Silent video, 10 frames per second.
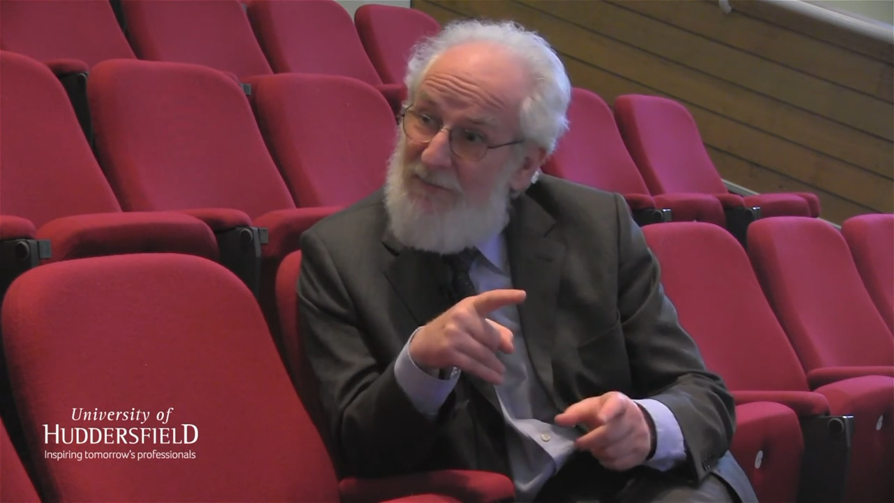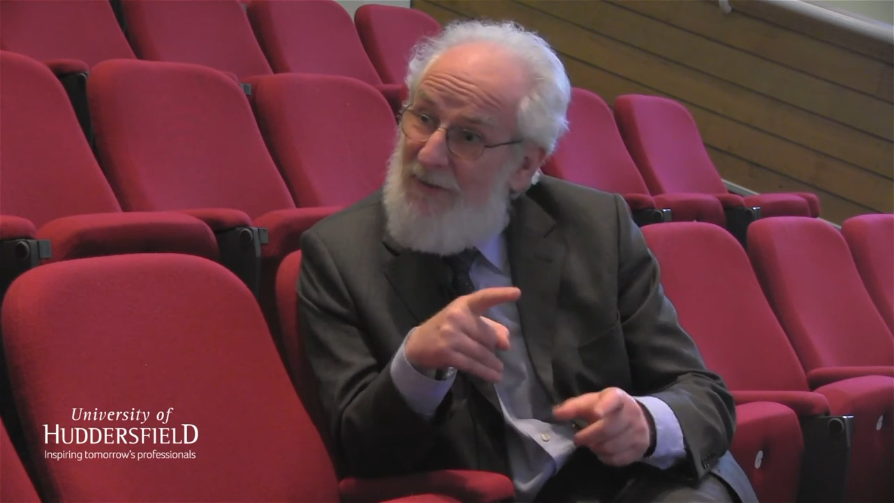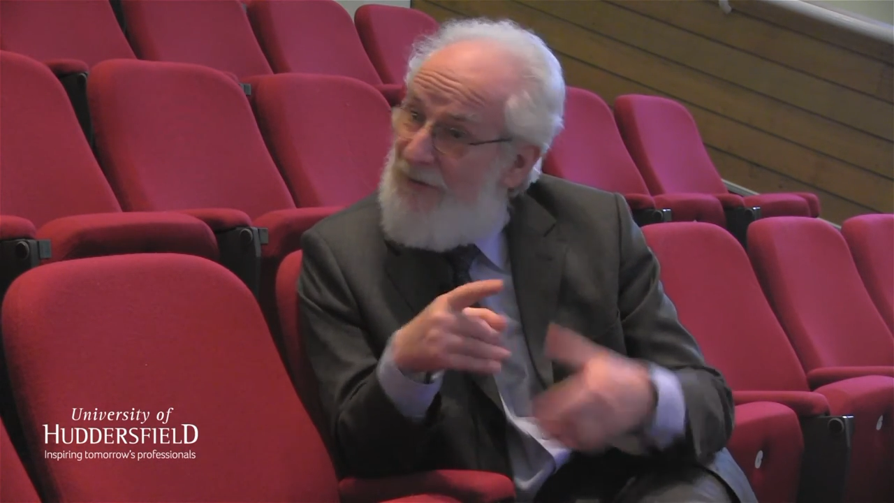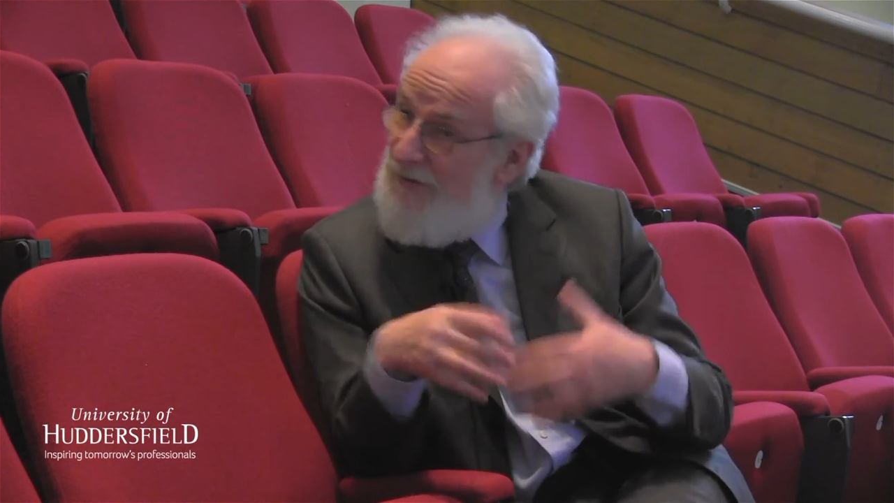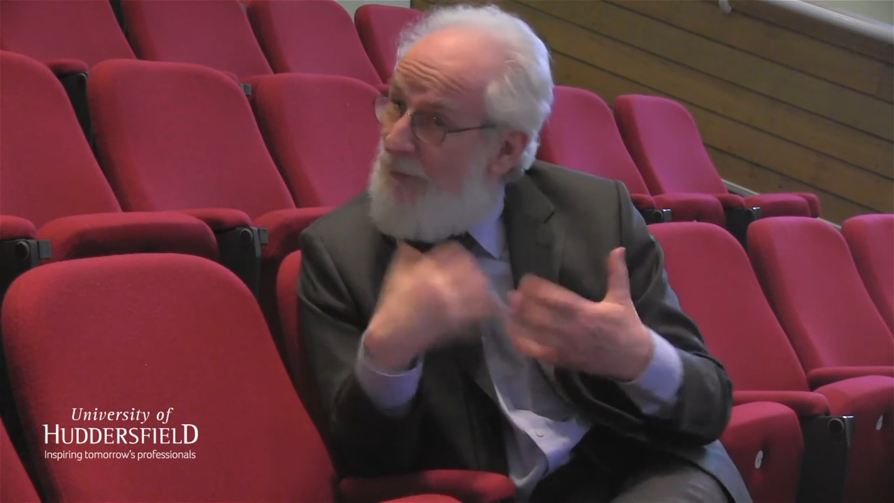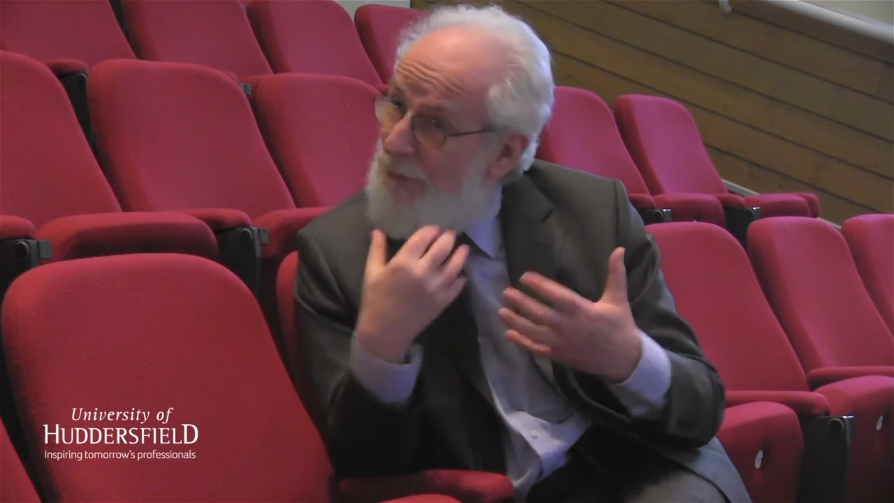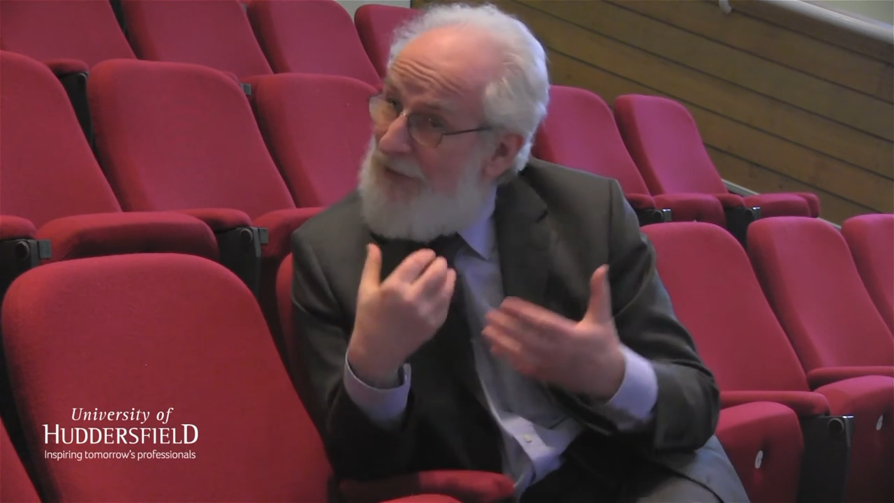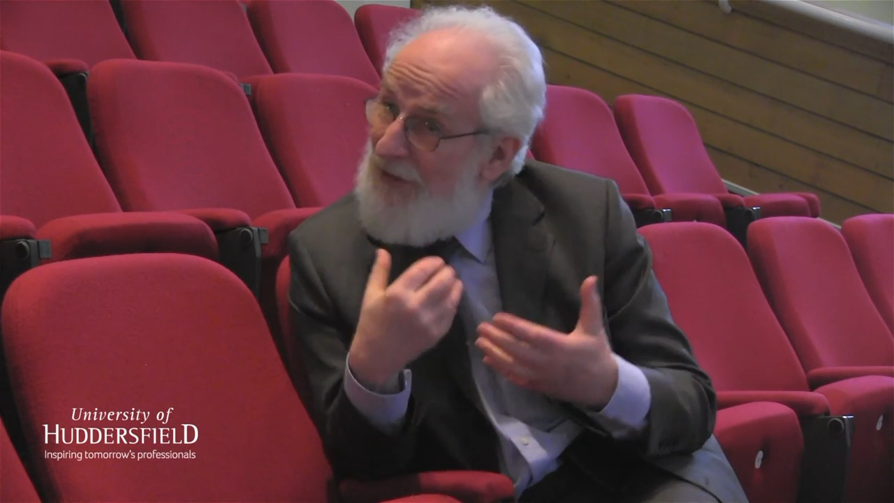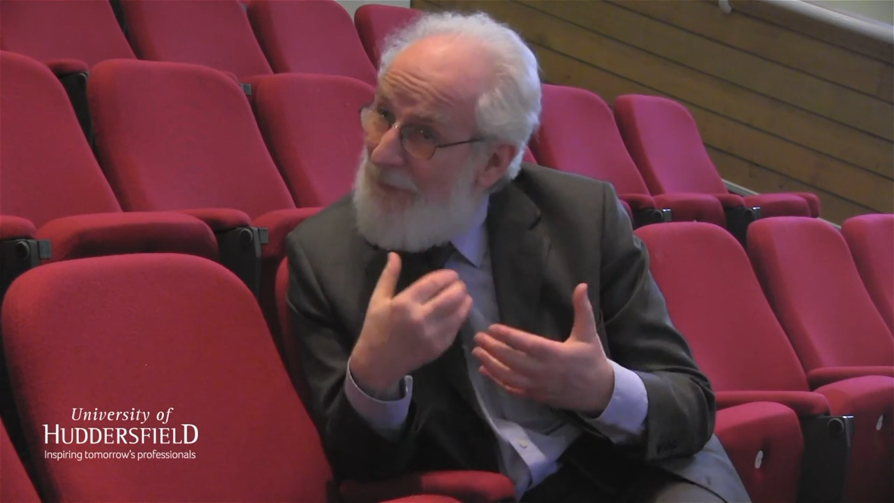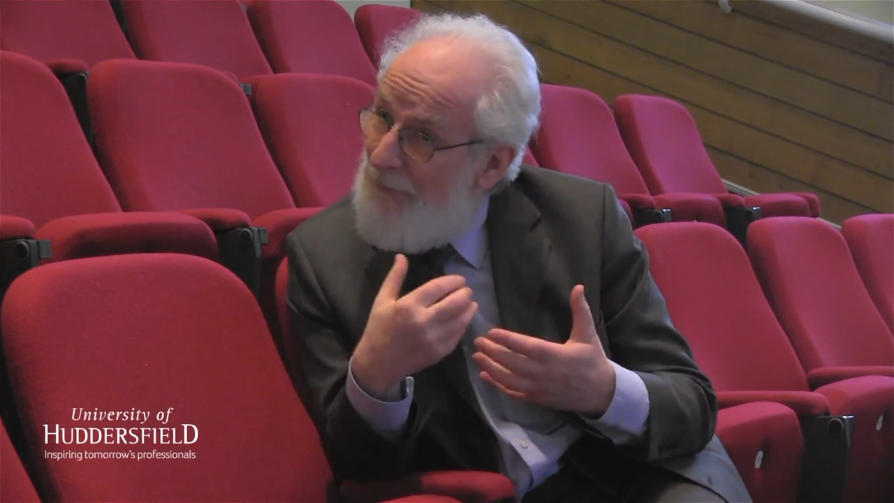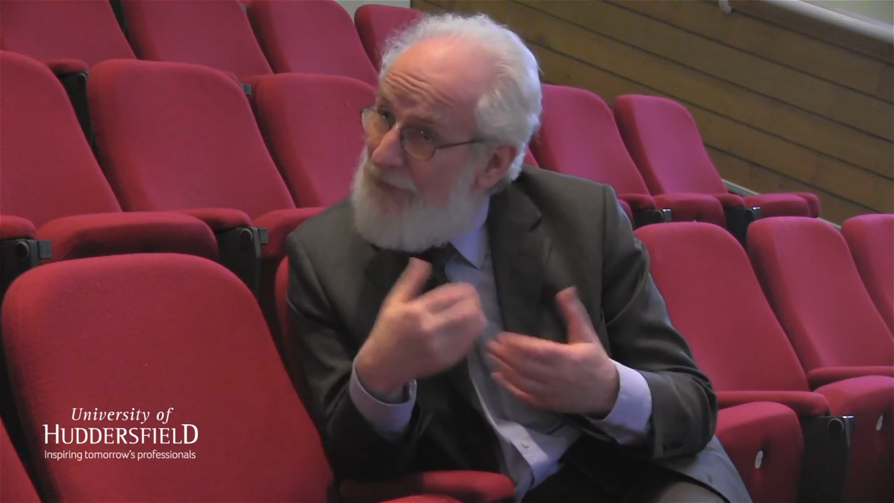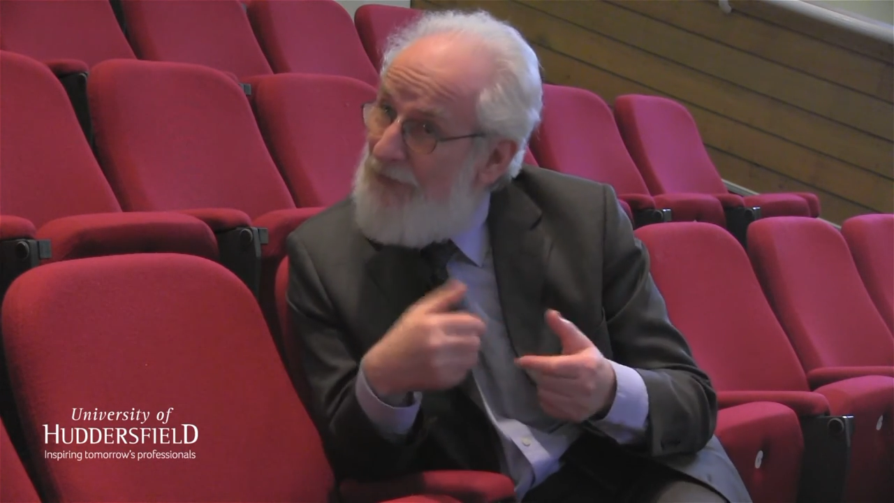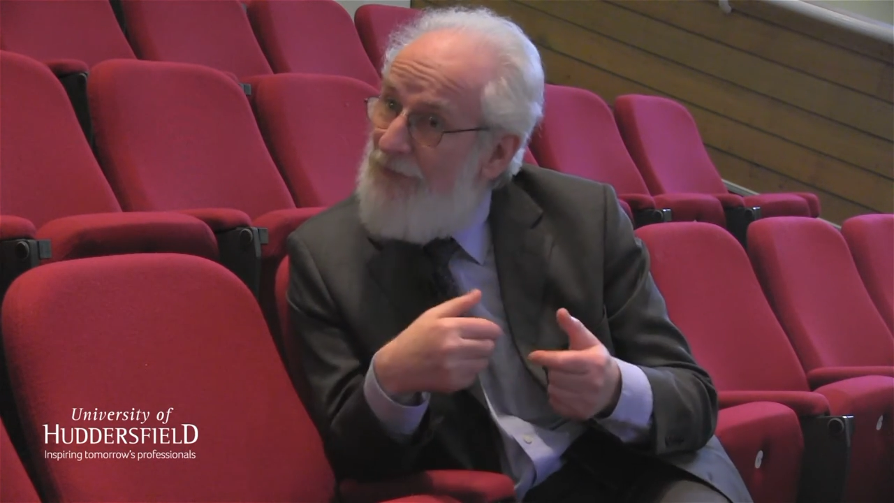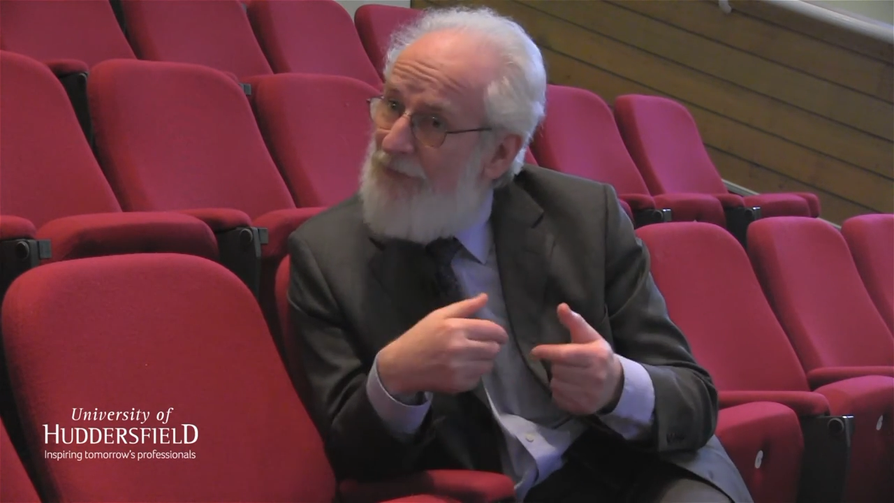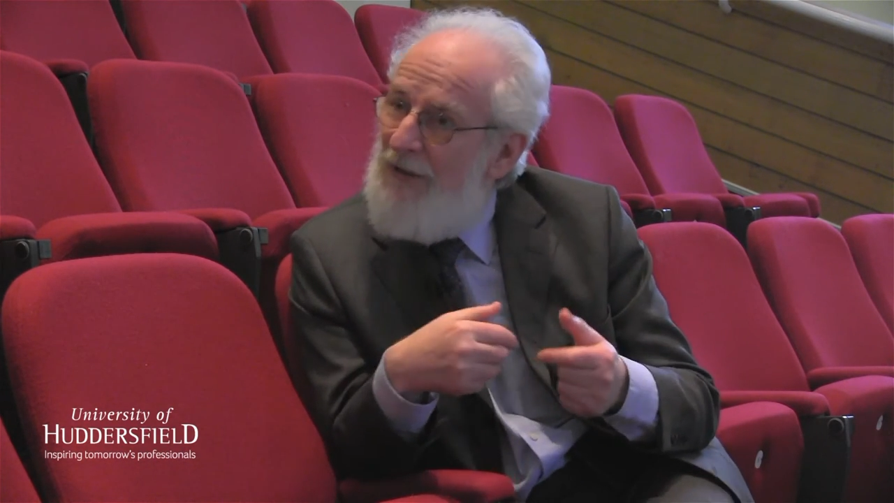about the spoken language
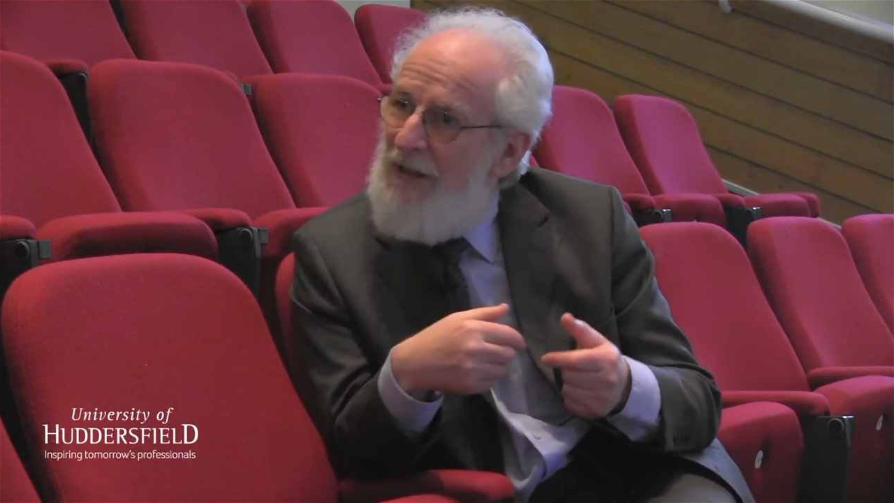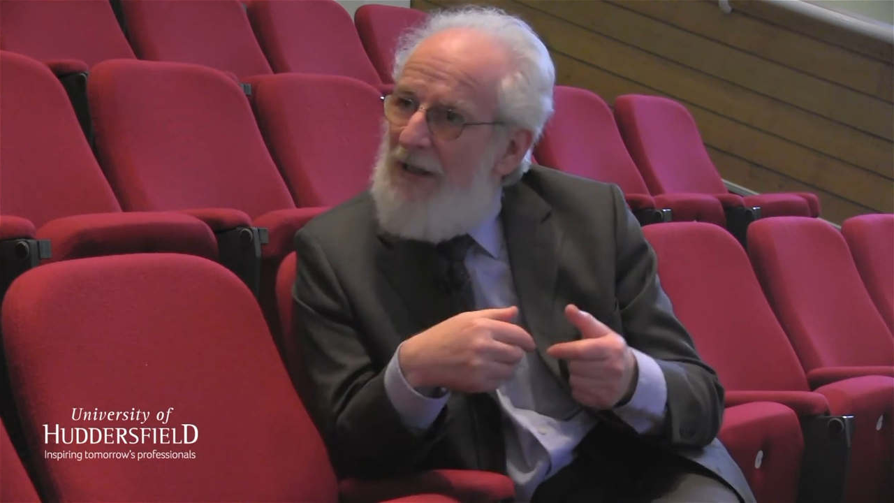too